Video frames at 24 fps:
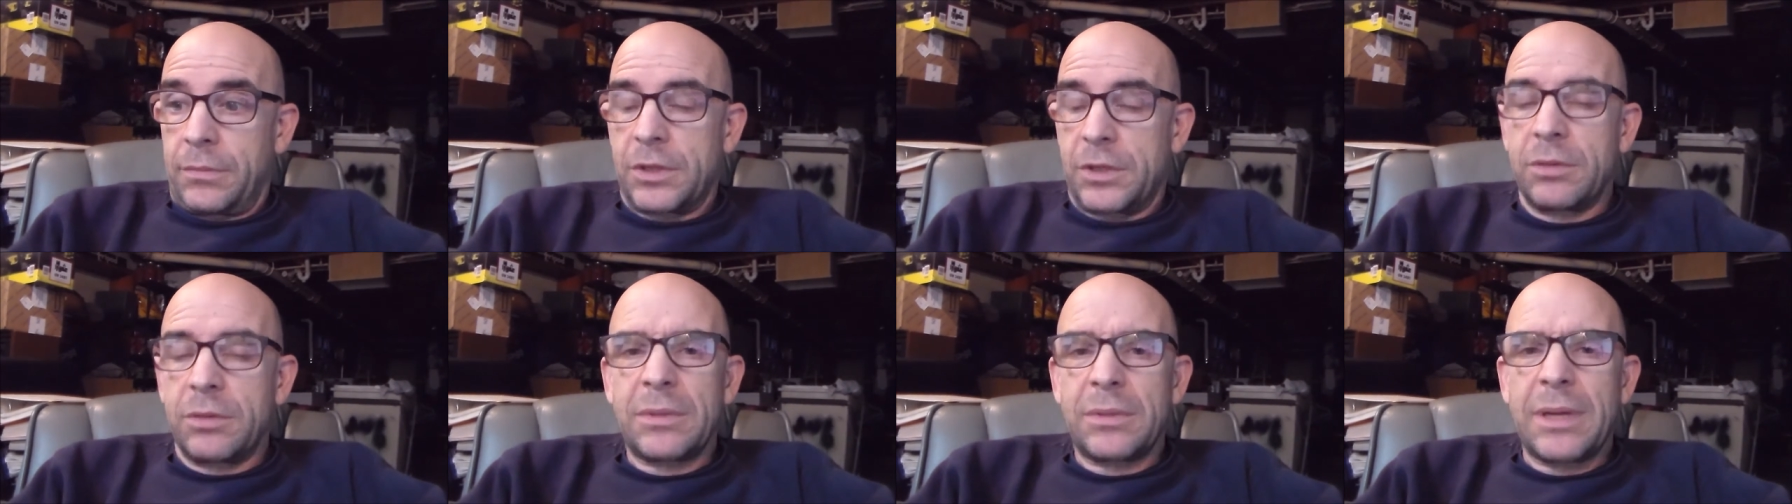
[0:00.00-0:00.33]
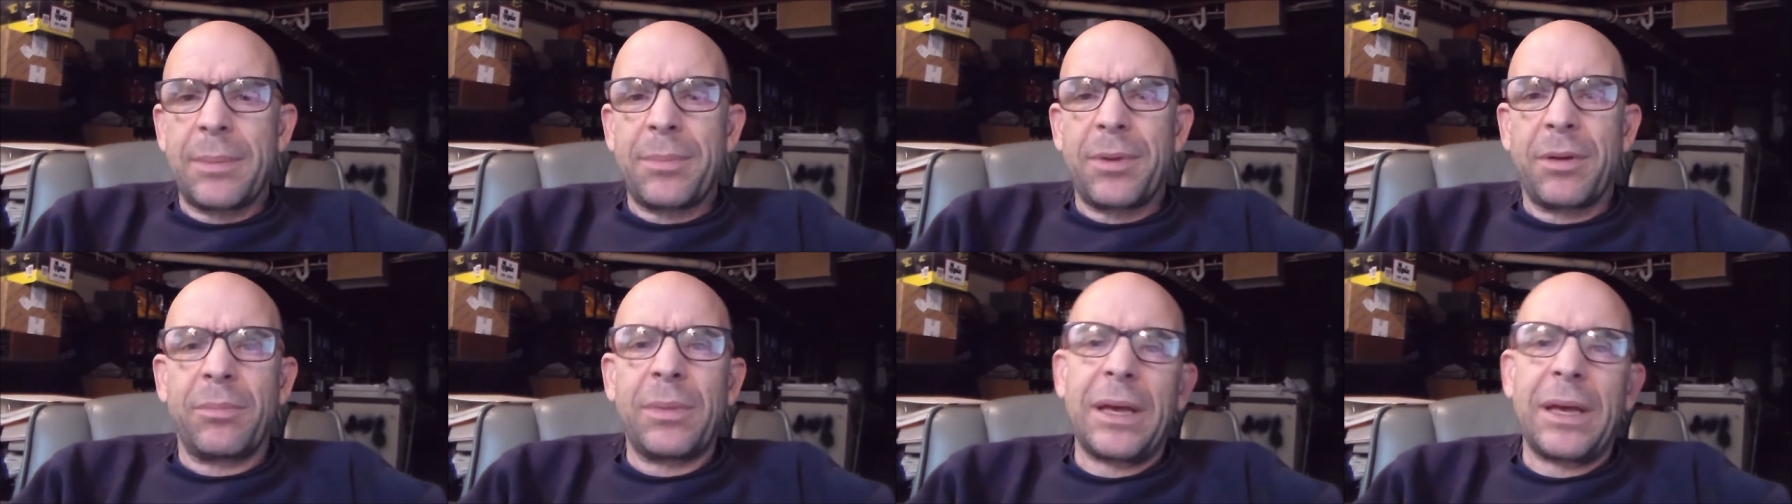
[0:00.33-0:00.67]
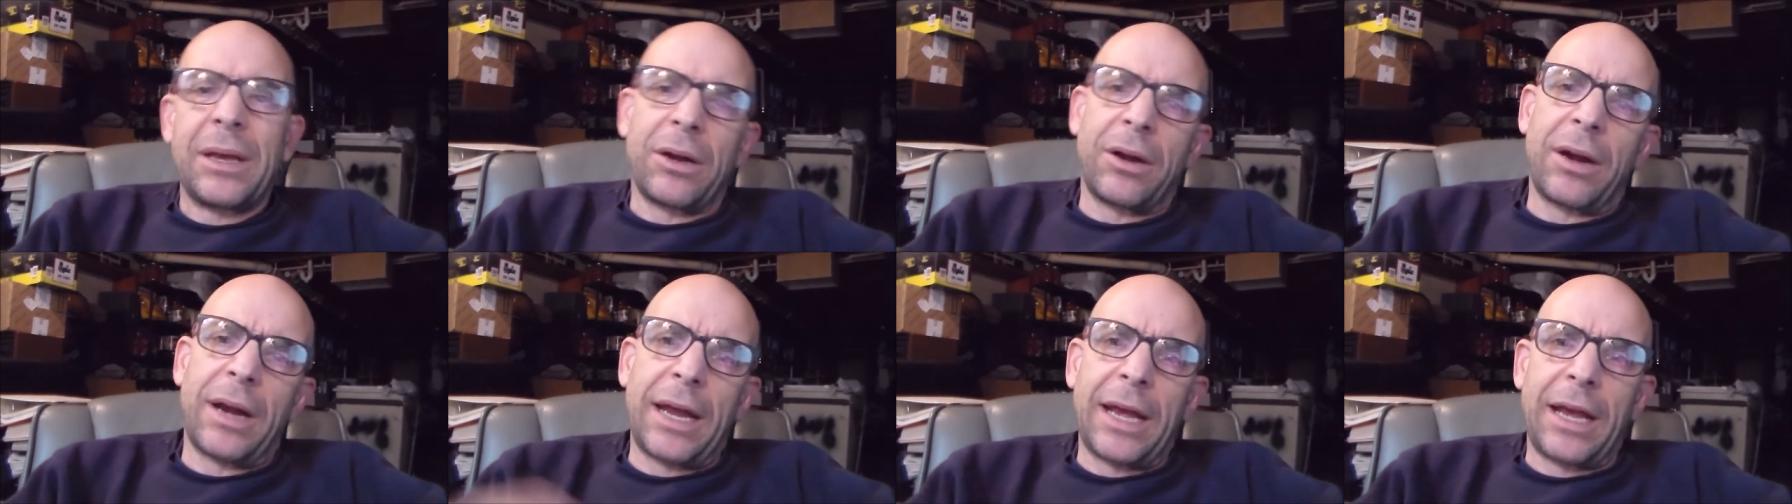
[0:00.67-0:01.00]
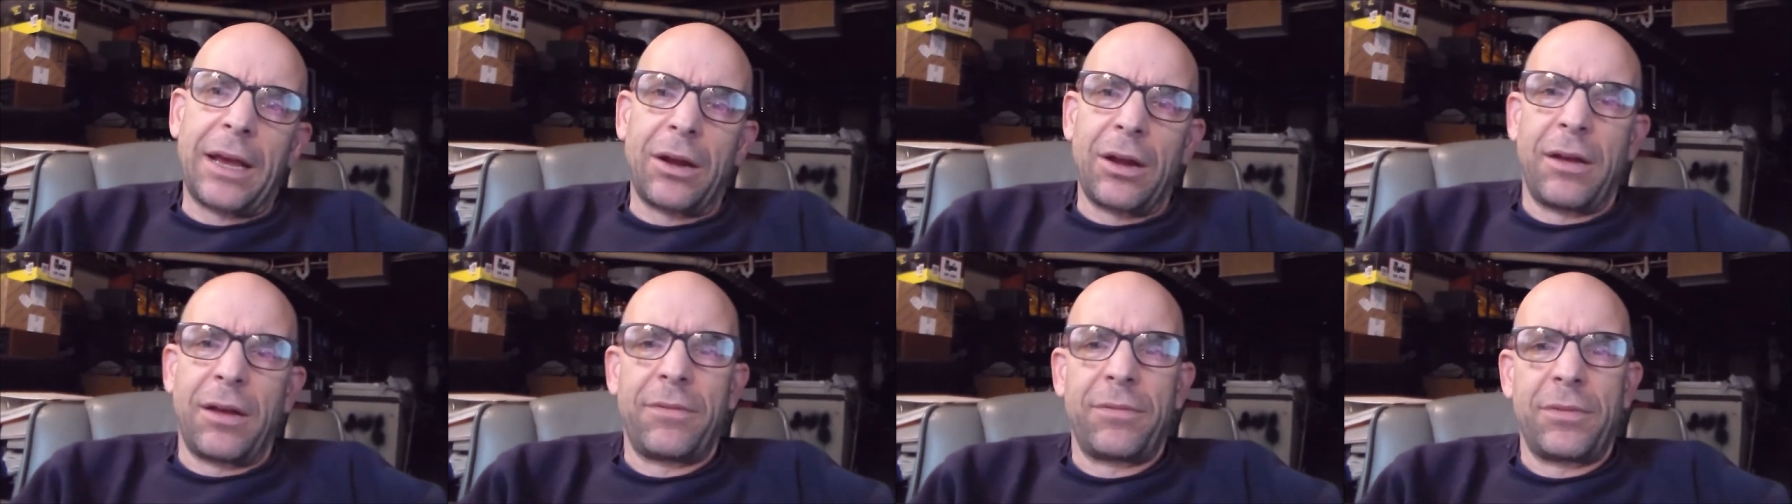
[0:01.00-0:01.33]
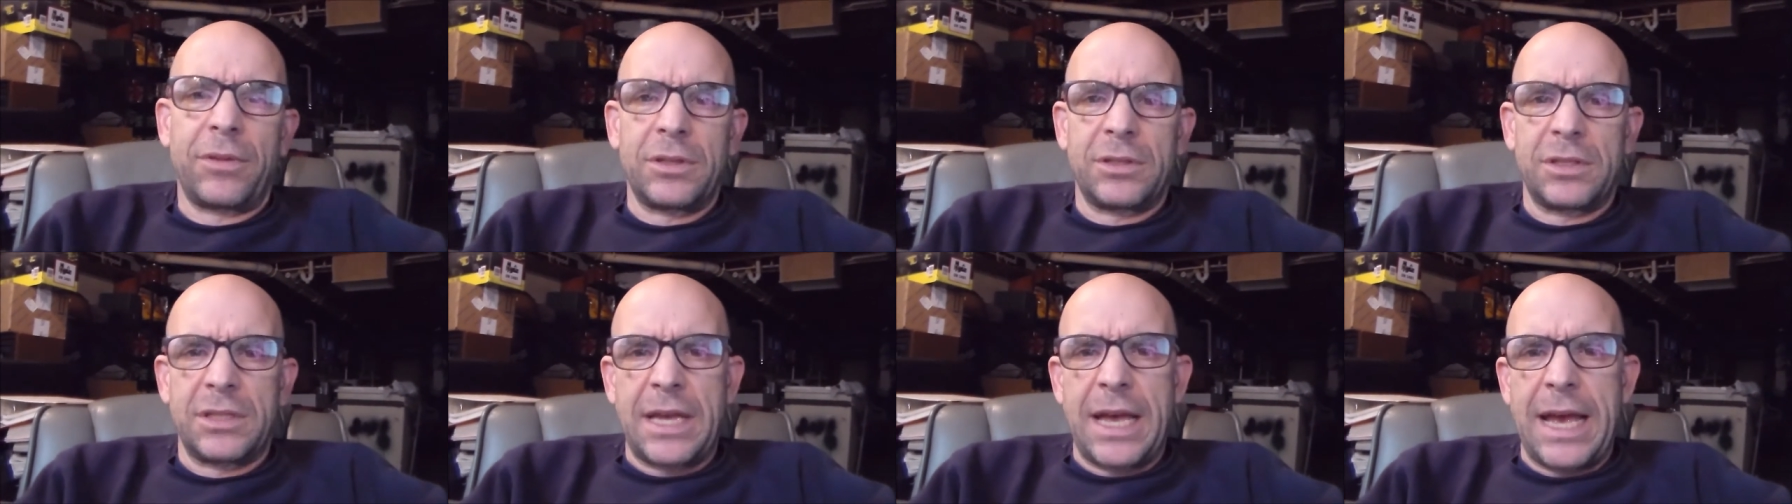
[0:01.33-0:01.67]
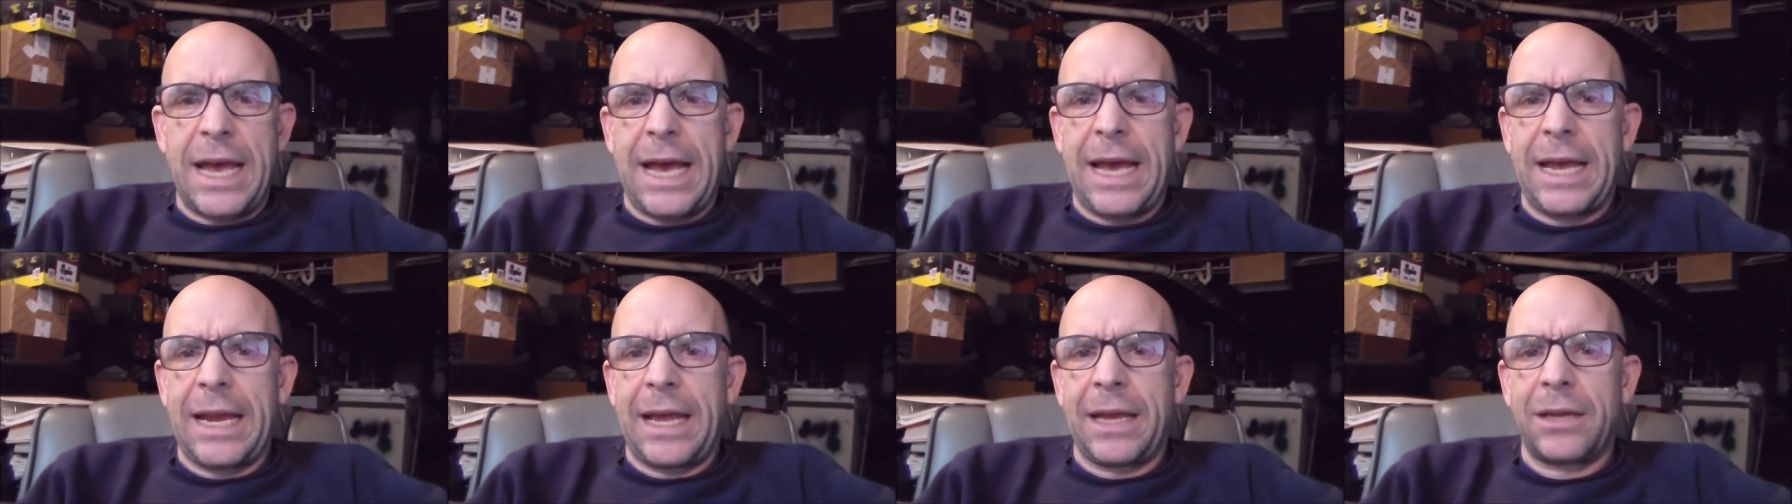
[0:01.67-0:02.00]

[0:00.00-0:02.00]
some type of meter hanging off the side.